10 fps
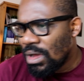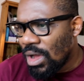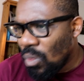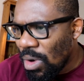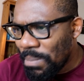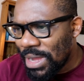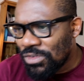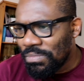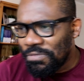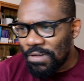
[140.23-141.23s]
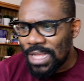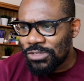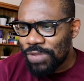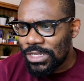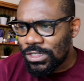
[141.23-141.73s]
a 1-bedroom flat
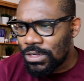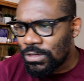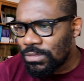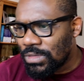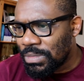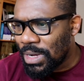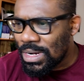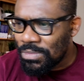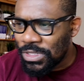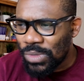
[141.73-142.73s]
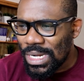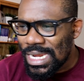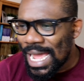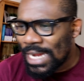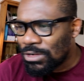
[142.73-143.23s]
rental is about between
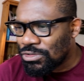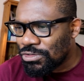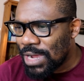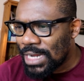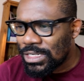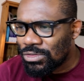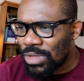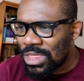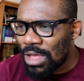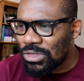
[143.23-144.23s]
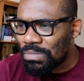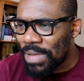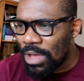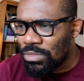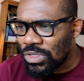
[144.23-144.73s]
£900 to
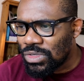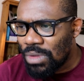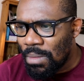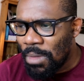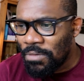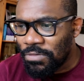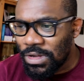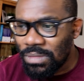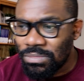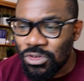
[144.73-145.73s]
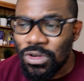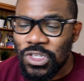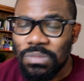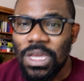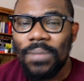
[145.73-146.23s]
£1,000 monthly.
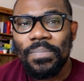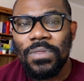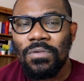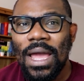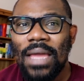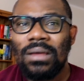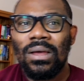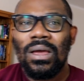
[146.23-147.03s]
Trust me, right?